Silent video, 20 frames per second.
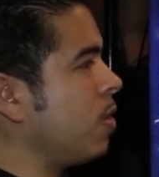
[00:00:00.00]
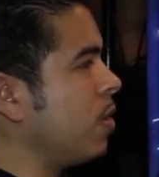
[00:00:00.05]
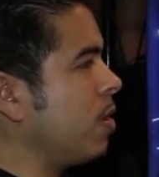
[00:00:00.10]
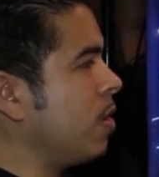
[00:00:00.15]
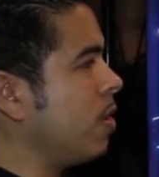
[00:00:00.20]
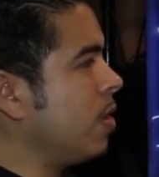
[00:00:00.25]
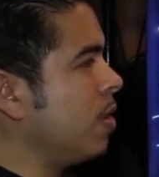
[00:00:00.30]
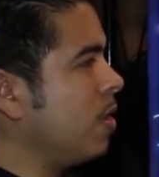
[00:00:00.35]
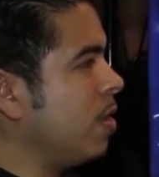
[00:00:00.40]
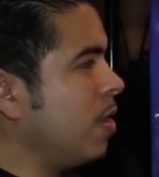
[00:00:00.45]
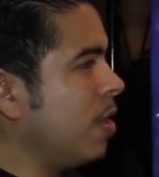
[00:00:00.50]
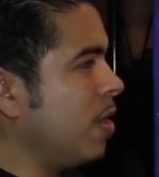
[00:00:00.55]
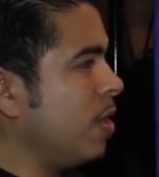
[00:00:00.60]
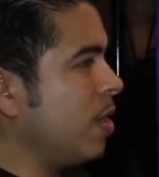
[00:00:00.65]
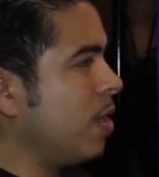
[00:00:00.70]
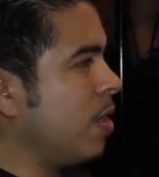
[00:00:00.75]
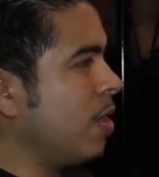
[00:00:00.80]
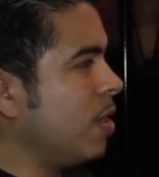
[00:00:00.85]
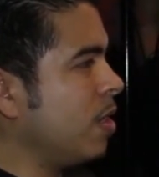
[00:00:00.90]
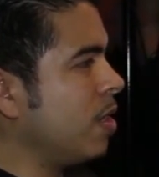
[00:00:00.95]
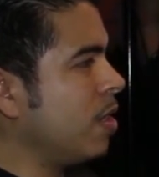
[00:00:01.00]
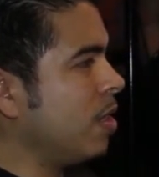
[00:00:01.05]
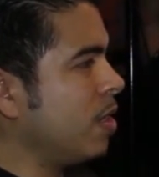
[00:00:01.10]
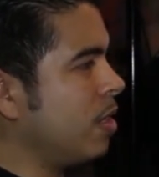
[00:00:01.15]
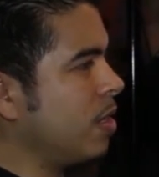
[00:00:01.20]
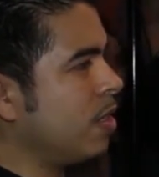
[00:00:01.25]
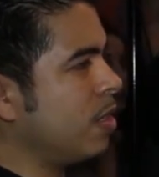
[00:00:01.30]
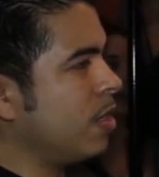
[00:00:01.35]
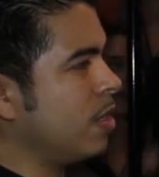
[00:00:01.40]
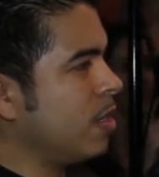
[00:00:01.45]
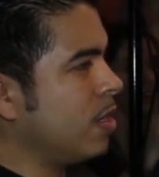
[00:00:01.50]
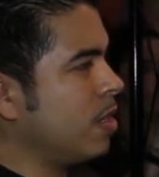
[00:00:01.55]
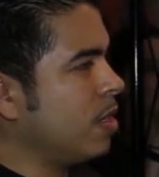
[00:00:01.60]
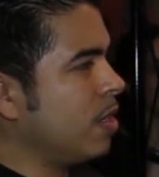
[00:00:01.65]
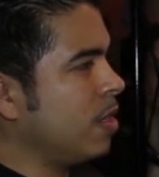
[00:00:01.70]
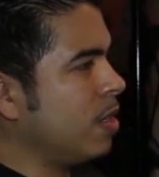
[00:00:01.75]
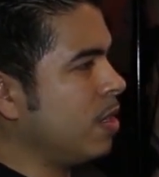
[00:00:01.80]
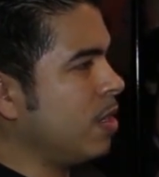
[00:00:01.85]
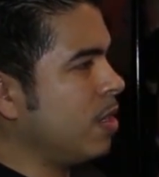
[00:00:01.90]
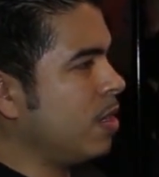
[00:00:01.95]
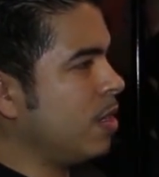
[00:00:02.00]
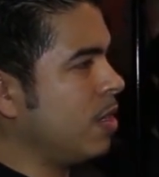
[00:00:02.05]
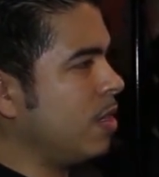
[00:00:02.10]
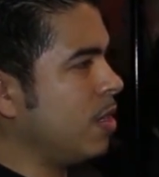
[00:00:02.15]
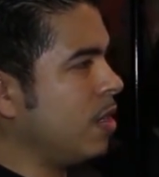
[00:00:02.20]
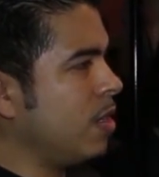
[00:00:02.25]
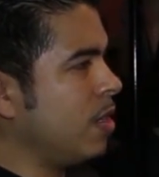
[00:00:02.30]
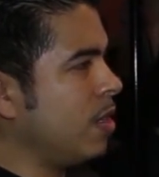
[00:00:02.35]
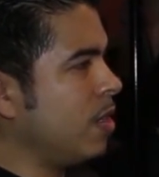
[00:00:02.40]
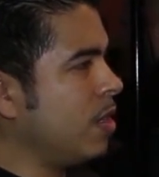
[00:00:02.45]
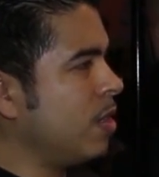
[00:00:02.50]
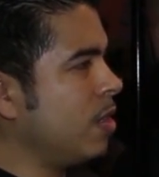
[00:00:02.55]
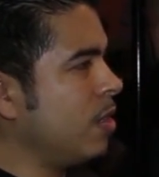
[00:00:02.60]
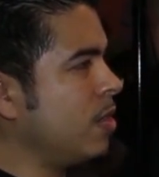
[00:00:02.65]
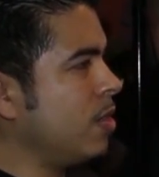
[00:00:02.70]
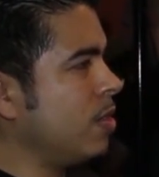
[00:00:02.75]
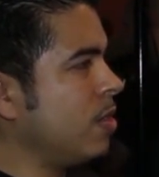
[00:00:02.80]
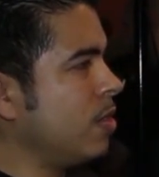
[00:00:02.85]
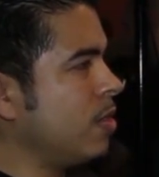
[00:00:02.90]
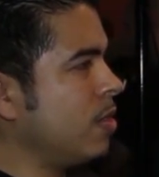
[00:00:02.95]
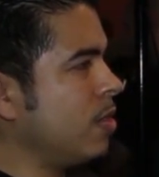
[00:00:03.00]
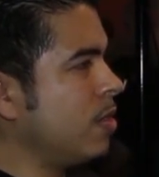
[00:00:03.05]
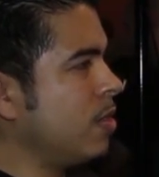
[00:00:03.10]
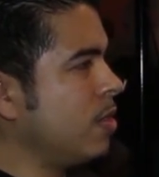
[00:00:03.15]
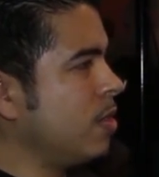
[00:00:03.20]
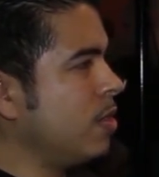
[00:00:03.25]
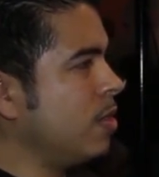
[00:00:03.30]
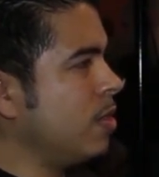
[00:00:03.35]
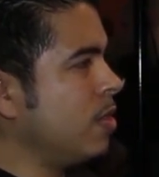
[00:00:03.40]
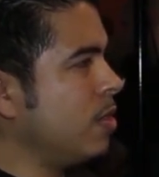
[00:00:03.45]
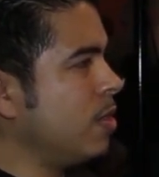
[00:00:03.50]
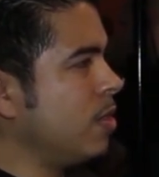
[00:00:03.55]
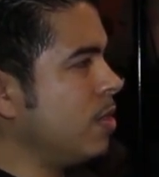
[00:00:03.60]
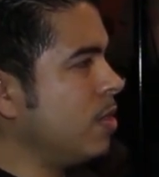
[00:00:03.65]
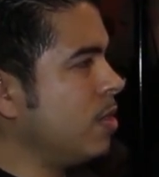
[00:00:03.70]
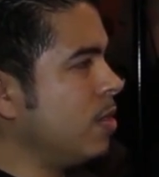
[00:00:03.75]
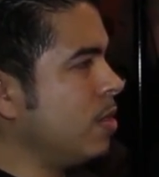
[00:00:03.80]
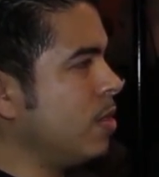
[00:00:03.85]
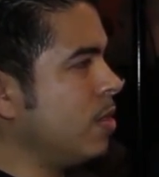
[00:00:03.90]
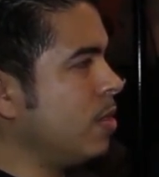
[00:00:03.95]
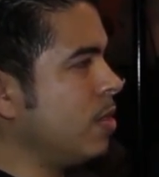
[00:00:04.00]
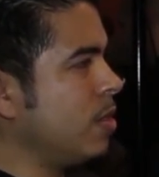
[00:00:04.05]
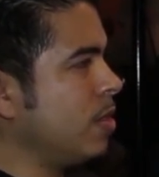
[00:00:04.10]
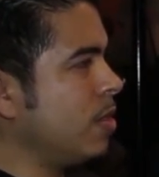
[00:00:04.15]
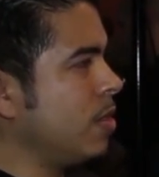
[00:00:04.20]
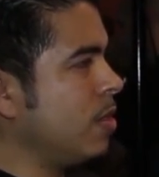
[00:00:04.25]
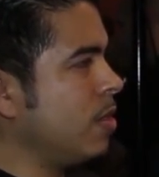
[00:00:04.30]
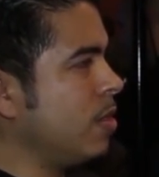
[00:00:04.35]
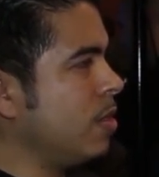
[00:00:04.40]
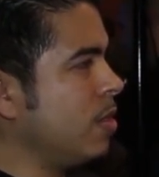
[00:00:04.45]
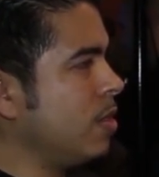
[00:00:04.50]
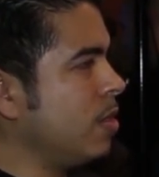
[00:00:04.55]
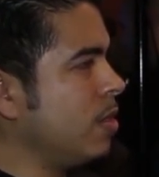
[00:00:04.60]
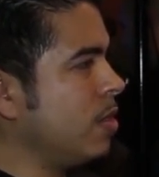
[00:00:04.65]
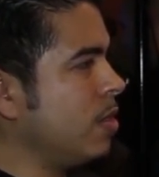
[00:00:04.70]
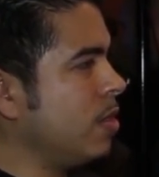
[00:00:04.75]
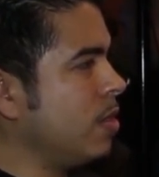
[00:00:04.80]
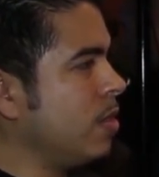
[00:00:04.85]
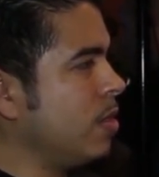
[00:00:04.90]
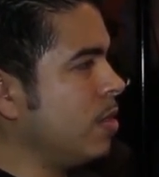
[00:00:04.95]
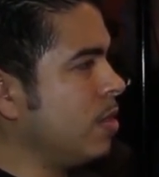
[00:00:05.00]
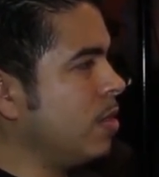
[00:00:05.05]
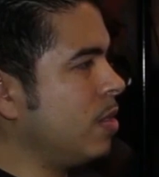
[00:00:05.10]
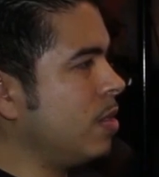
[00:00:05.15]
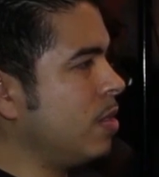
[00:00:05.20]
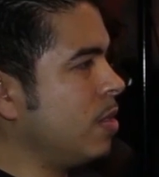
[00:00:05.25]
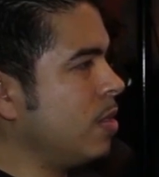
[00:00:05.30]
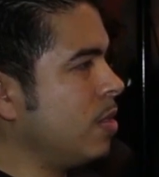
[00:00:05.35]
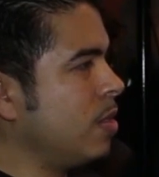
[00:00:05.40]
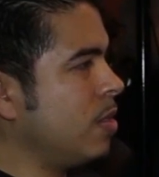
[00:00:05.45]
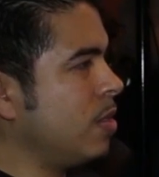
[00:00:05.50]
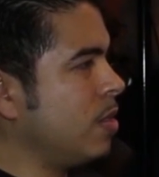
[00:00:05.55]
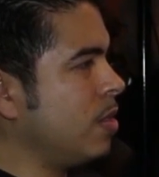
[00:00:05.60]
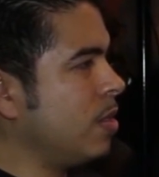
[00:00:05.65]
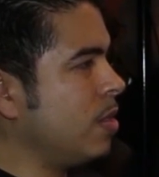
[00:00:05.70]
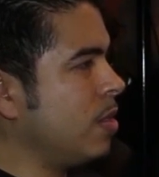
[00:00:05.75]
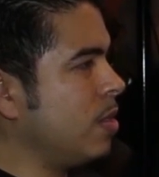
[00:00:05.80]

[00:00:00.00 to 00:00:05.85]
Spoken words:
The person shown says nothing.